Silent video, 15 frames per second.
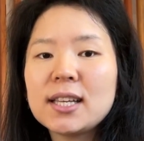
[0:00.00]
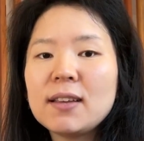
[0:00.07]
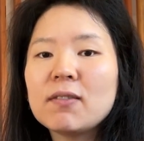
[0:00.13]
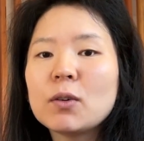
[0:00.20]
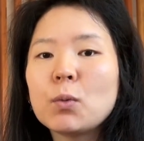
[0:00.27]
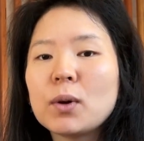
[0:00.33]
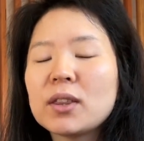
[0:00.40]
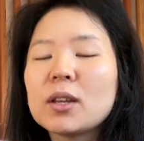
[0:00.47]

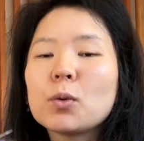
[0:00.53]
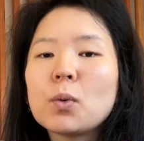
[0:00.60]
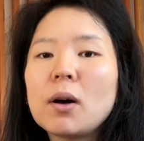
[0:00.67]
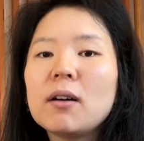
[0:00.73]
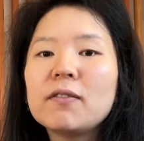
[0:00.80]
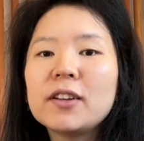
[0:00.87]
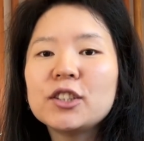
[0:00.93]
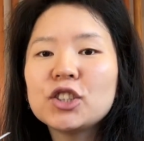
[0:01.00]
even with the
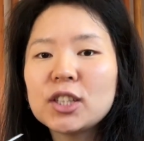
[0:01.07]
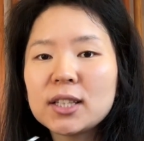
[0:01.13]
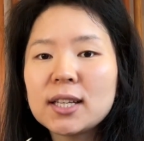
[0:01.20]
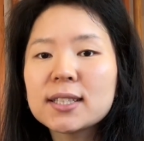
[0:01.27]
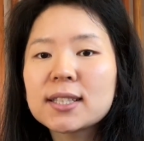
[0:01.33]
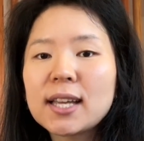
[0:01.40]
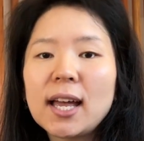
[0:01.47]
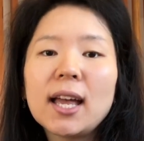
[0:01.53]
12-inch, it
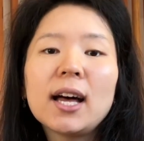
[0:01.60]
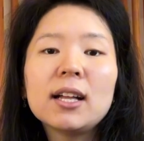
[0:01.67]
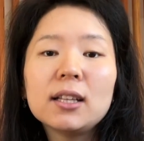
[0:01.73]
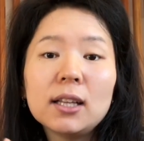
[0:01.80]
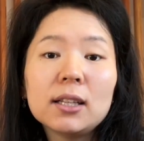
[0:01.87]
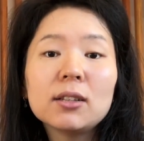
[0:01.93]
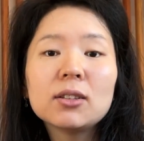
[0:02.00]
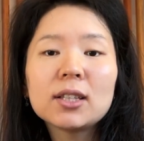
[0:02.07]
does get a
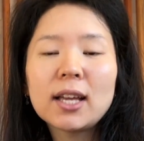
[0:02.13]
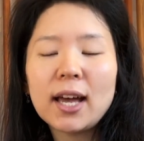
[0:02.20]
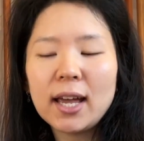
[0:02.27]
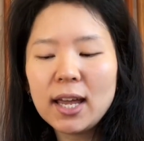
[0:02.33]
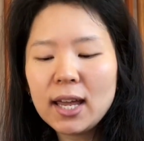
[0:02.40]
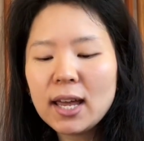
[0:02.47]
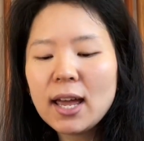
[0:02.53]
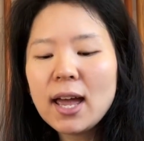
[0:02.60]
little
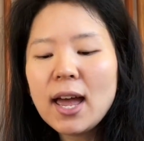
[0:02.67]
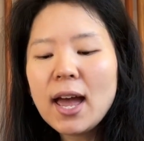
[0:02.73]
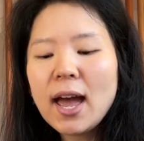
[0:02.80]
tight.